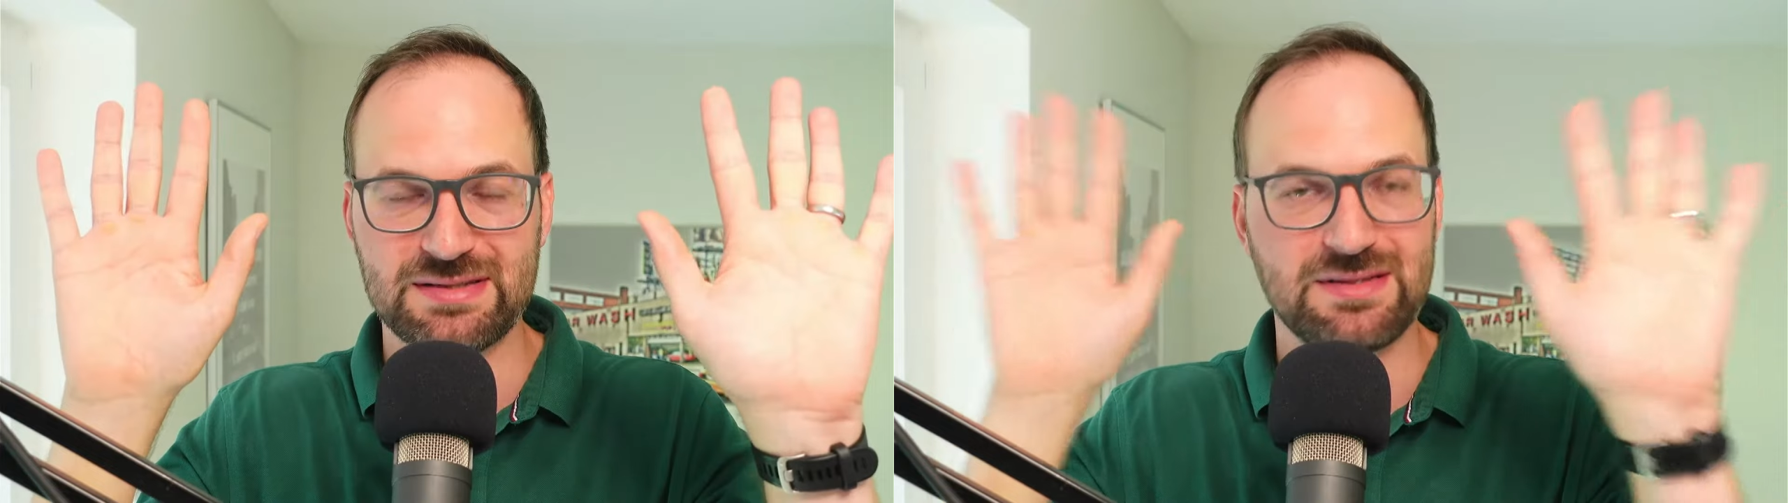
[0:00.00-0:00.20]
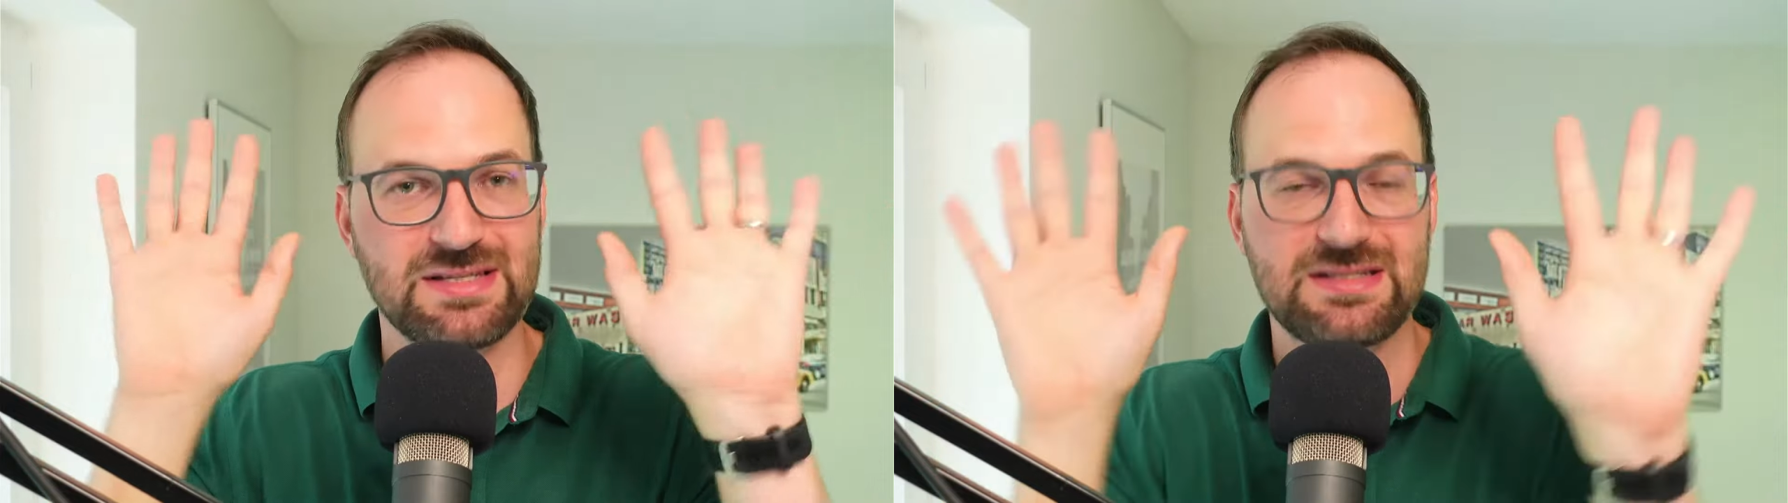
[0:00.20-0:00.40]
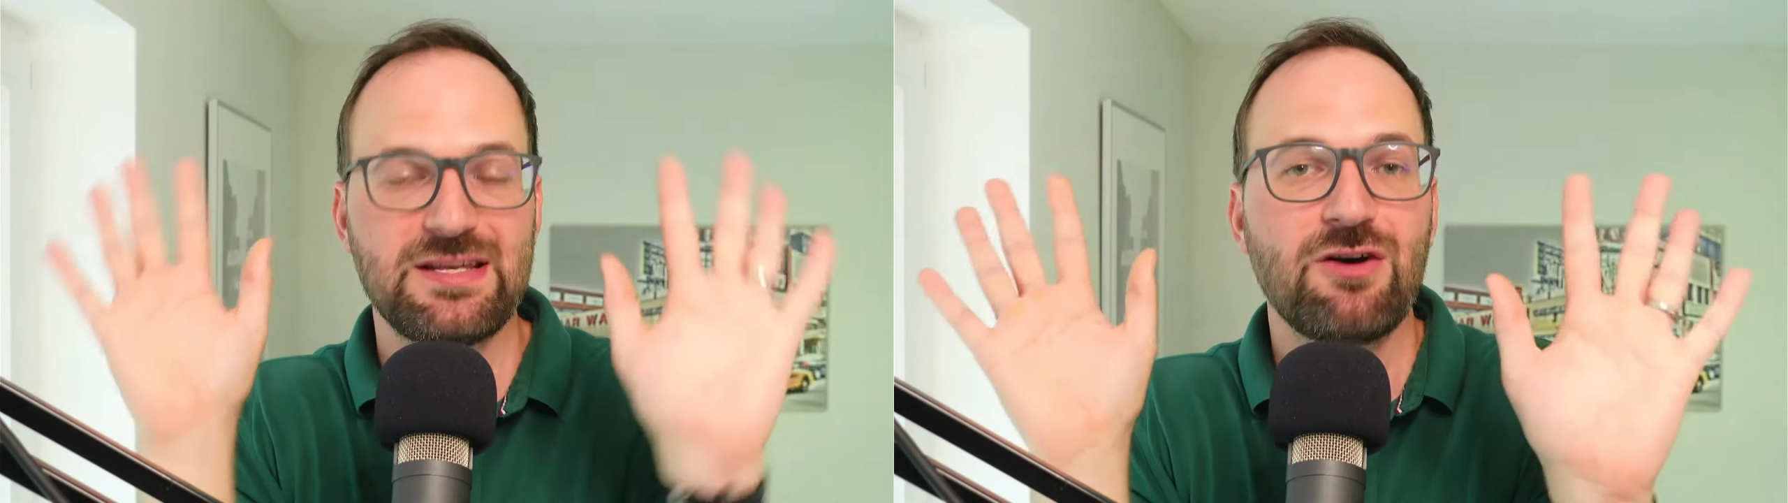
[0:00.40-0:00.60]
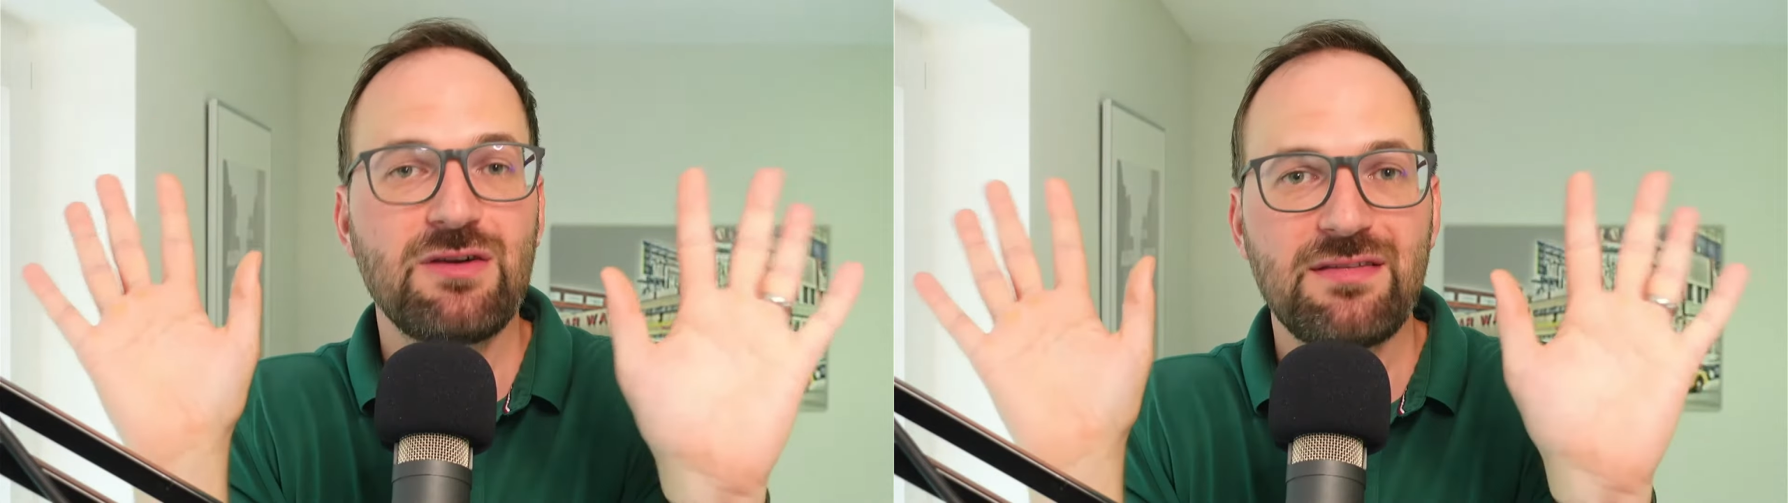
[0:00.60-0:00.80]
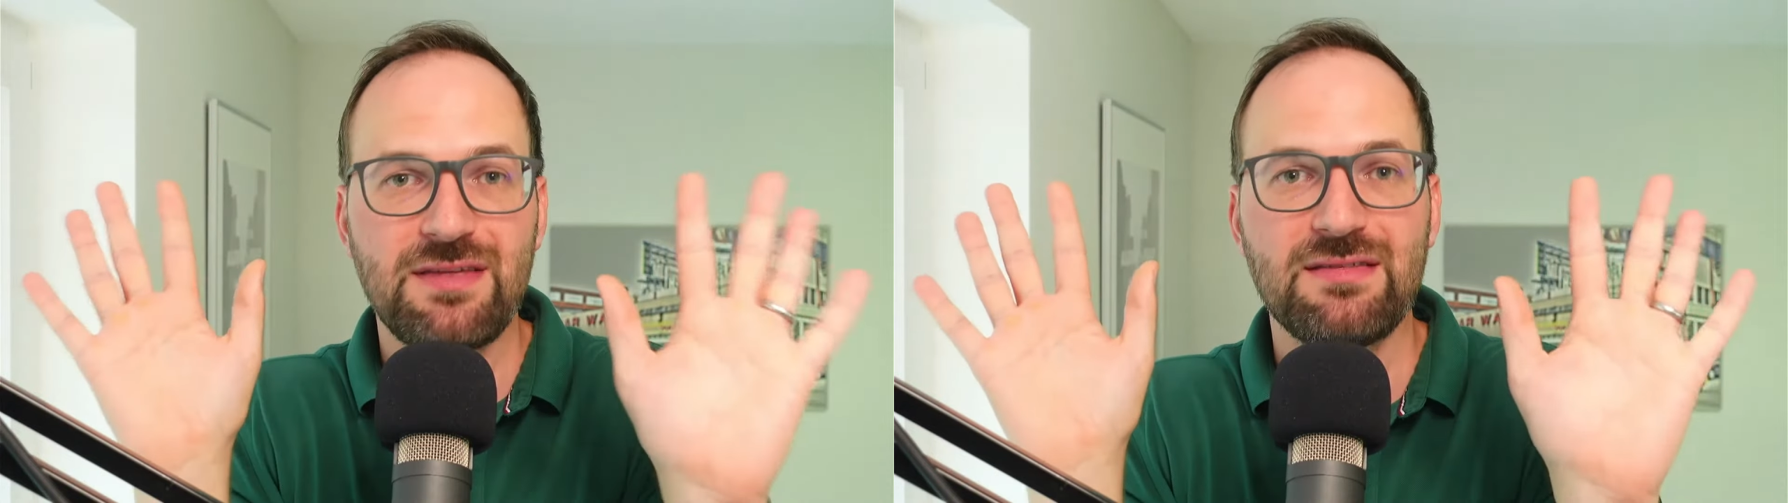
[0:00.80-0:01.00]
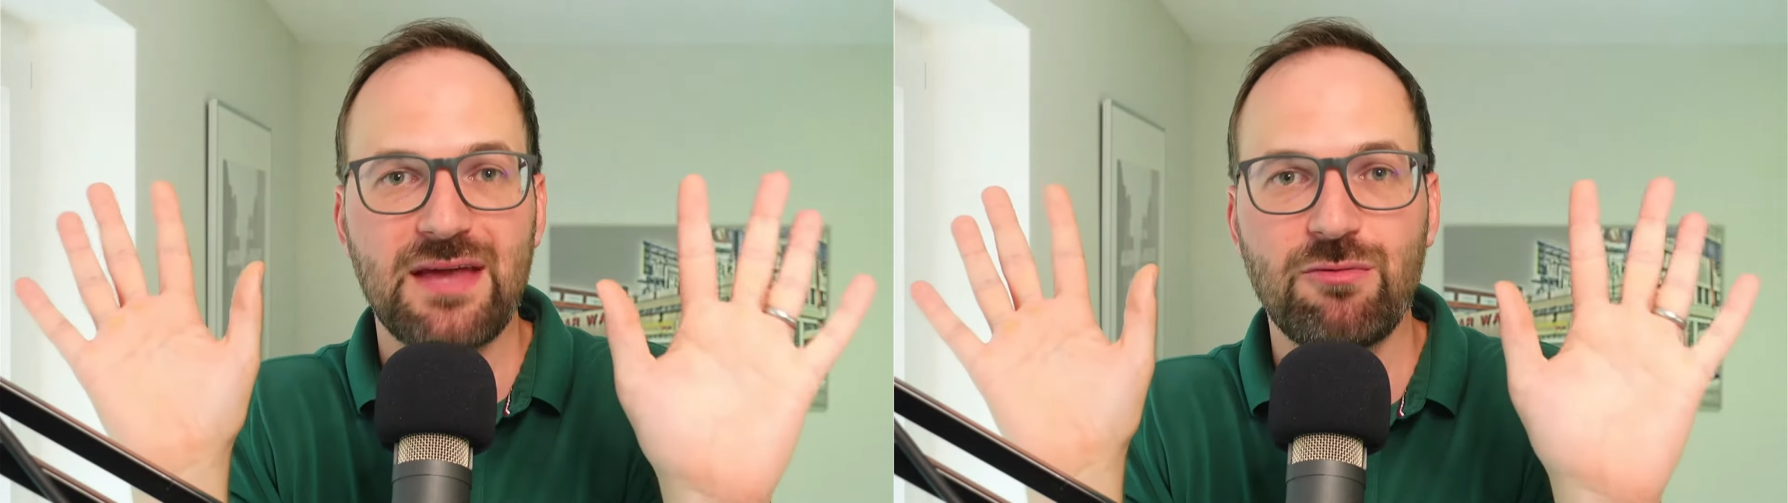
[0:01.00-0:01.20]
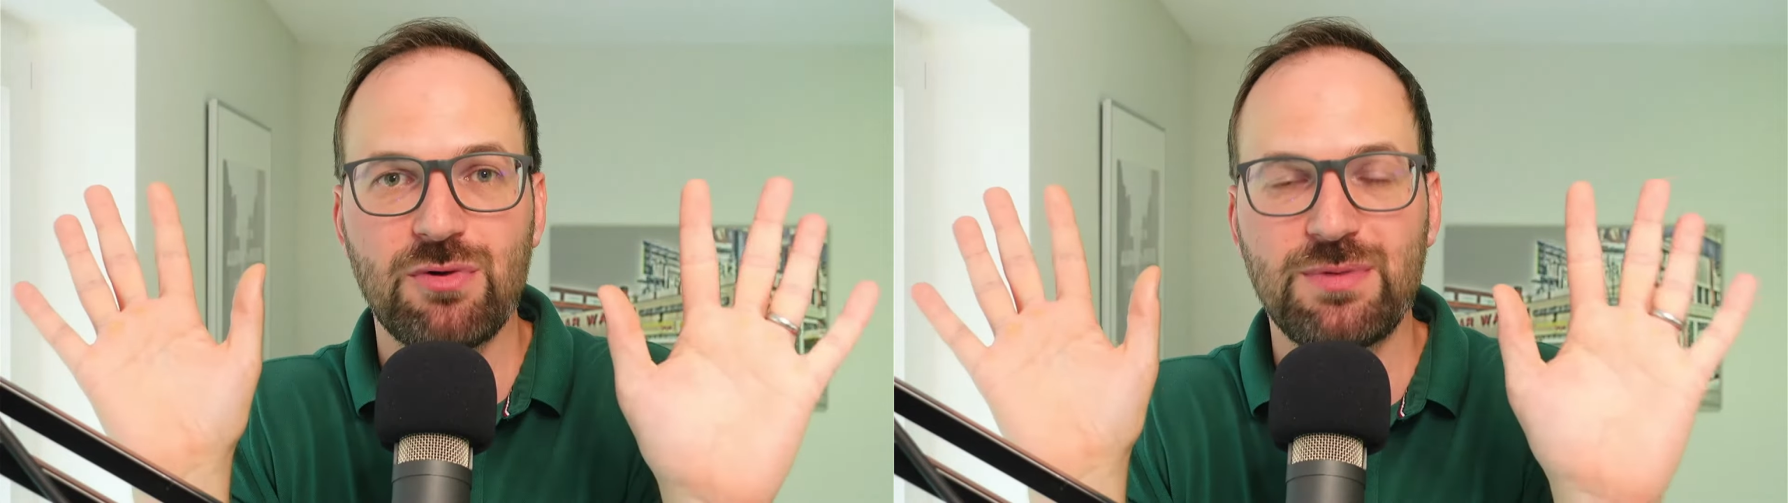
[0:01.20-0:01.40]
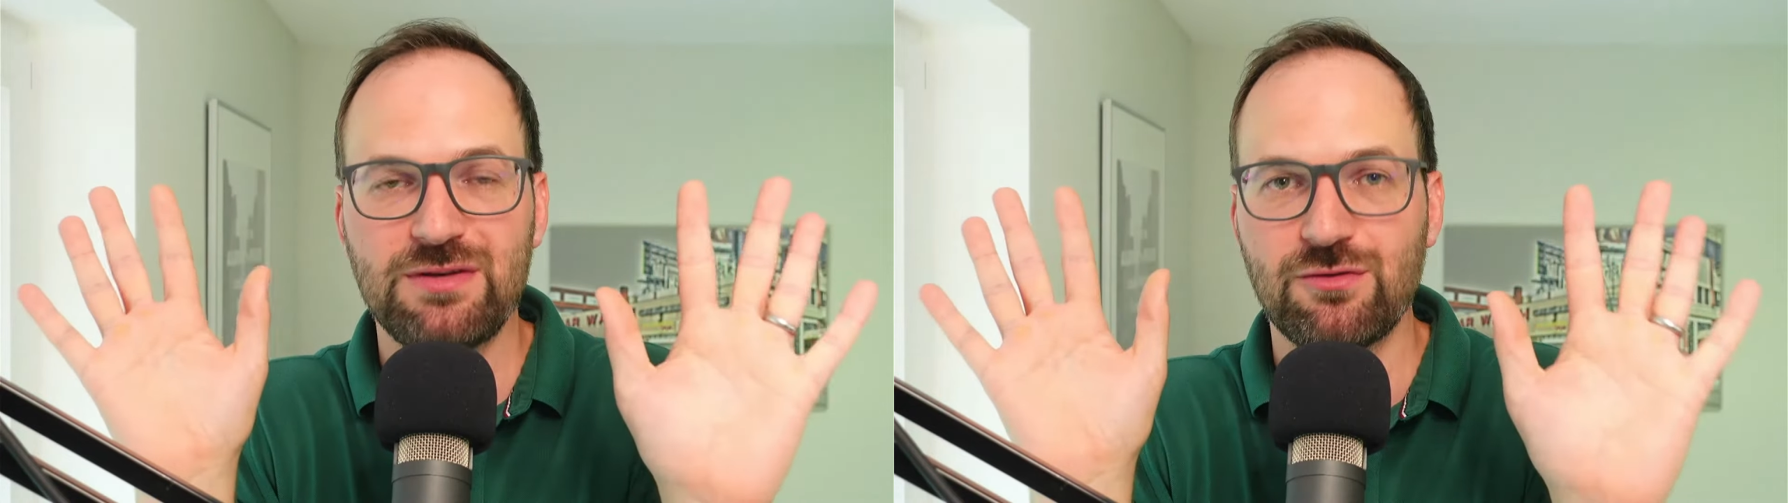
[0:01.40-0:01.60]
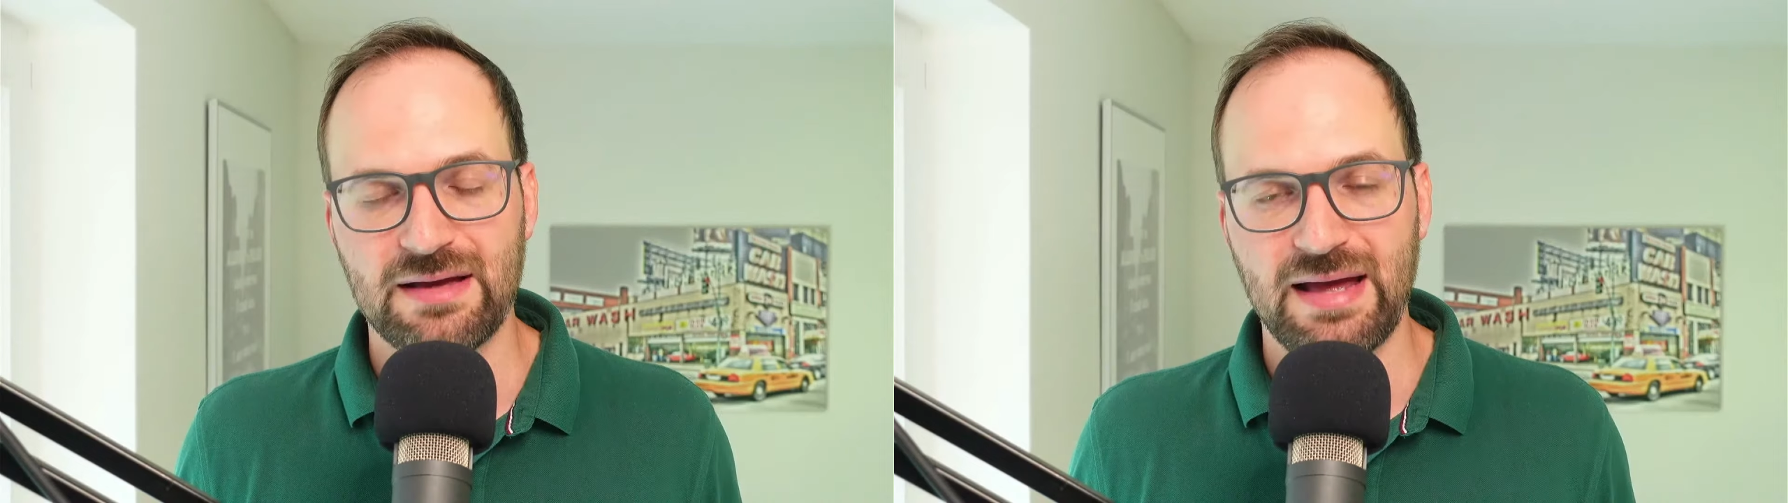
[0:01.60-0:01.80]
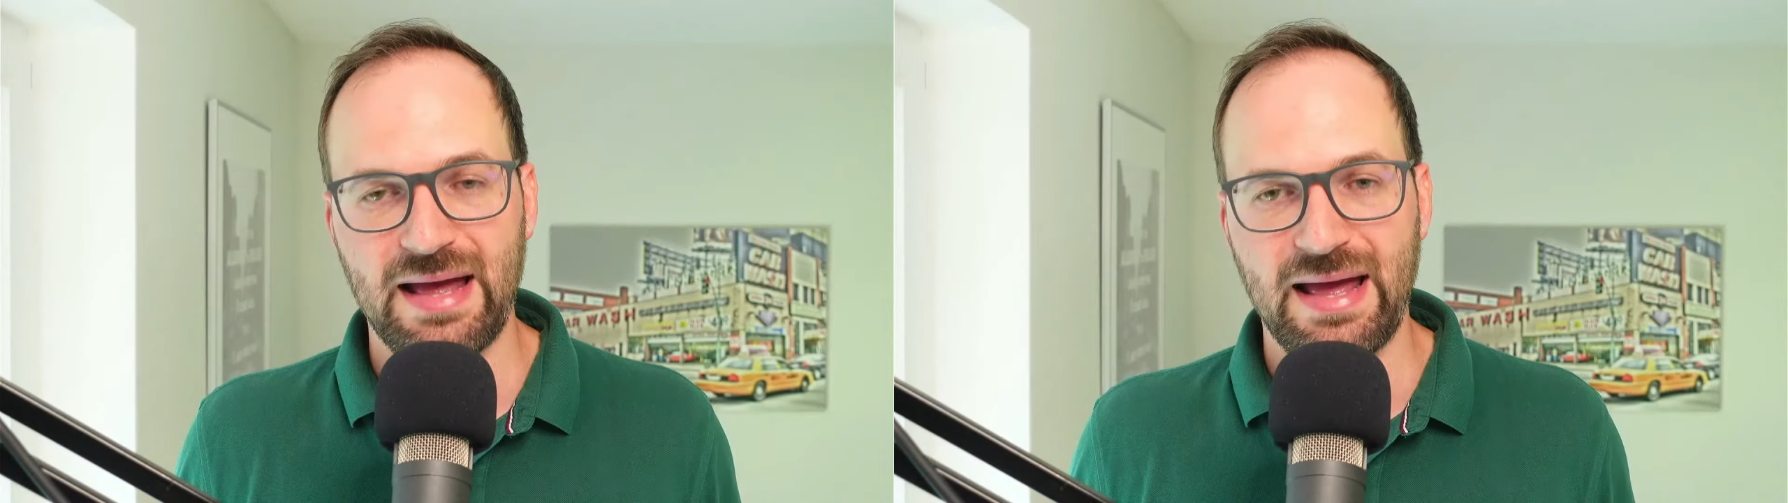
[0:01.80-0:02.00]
This is the only thing they will be doing.